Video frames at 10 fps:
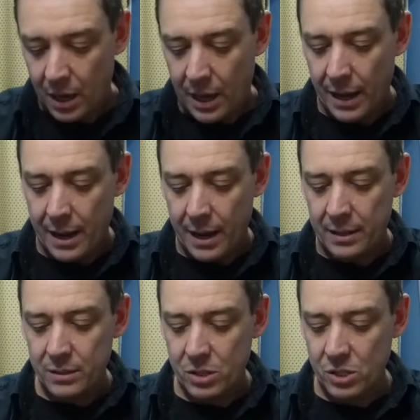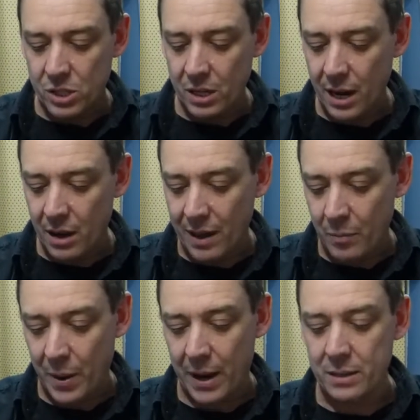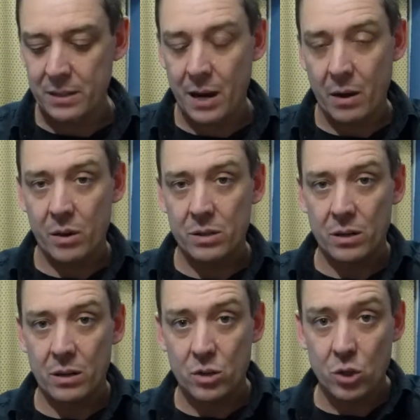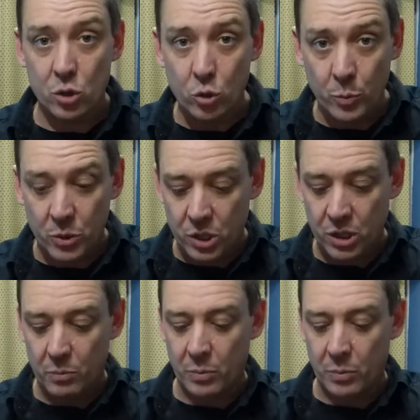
and see how that pans out as a super cheap